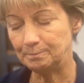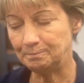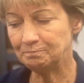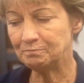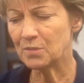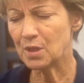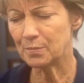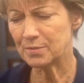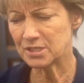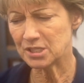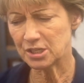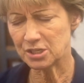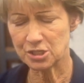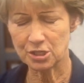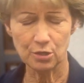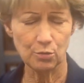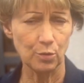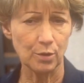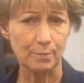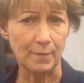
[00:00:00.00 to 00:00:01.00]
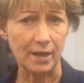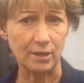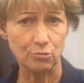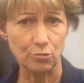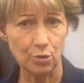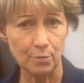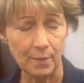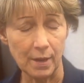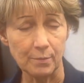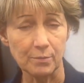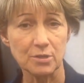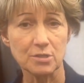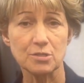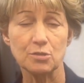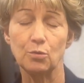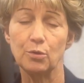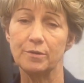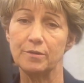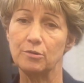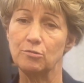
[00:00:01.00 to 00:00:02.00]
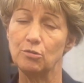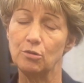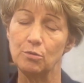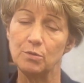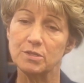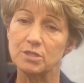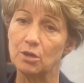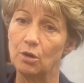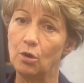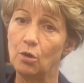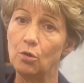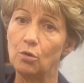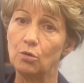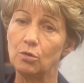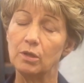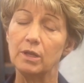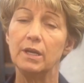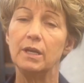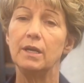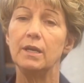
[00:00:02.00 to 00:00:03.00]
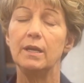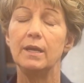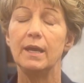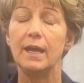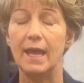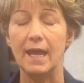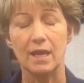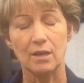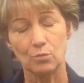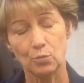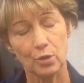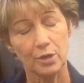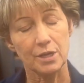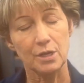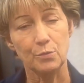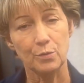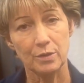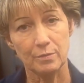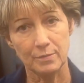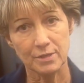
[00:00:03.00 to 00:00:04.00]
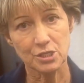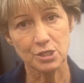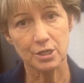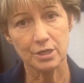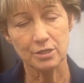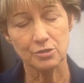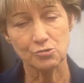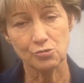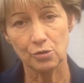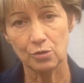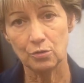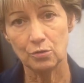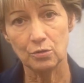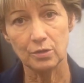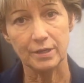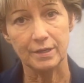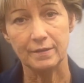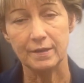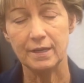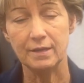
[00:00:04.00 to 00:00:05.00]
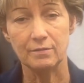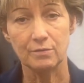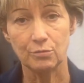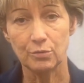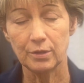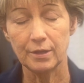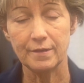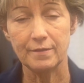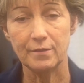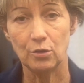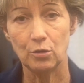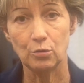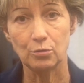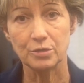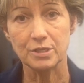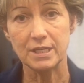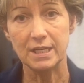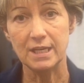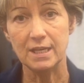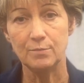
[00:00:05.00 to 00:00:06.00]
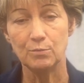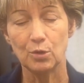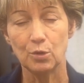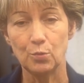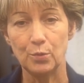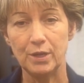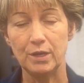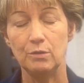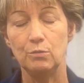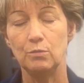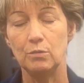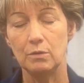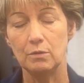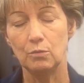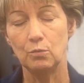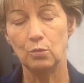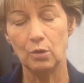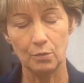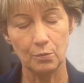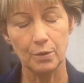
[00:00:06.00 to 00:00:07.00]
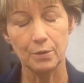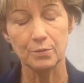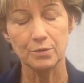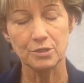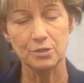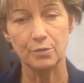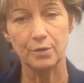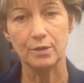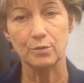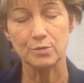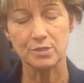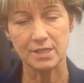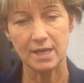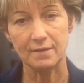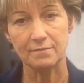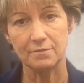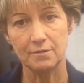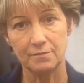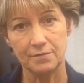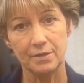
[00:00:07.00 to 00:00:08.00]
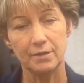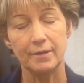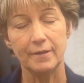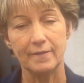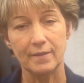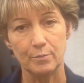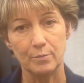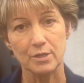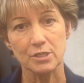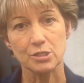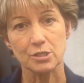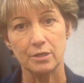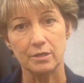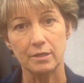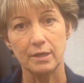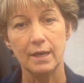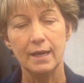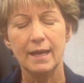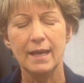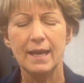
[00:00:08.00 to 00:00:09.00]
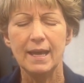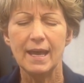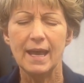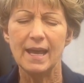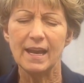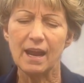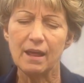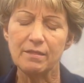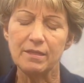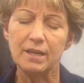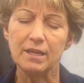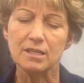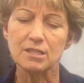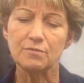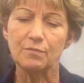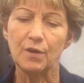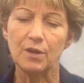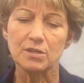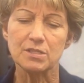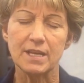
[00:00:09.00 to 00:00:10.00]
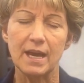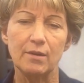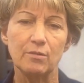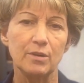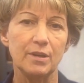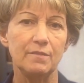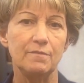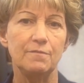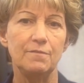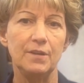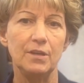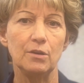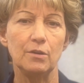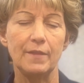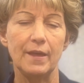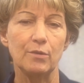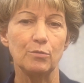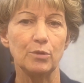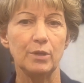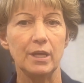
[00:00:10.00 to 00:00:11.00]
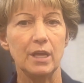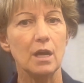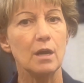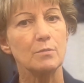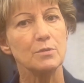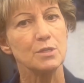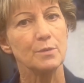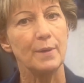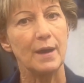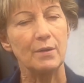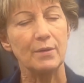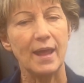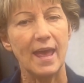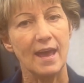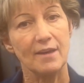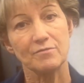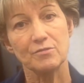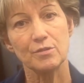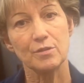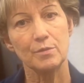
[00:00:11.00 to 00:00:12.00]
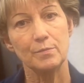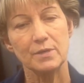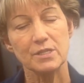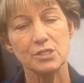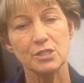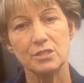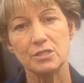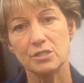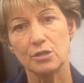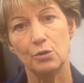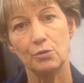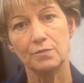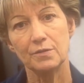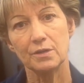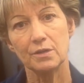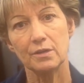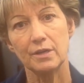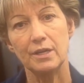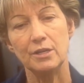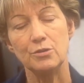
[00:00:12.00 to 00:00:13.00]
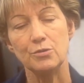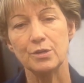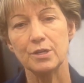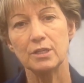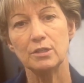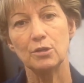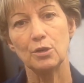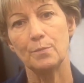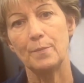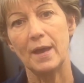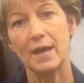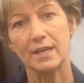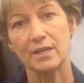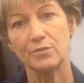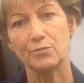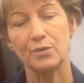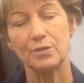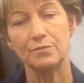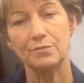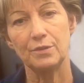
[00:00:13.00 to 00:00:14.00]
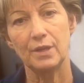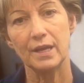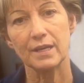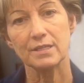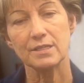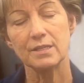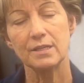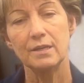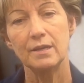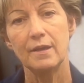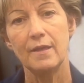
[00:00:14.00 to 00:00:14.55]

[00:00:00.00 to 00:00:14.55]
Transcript: the position of one of my crew members or the crew as a whole, and working with mission control and you know, really the whole team where we what we were doing was that fulfilling the mission. And I think as far as how did it feel, that really comes about after the mission's over and you can look back and reflect.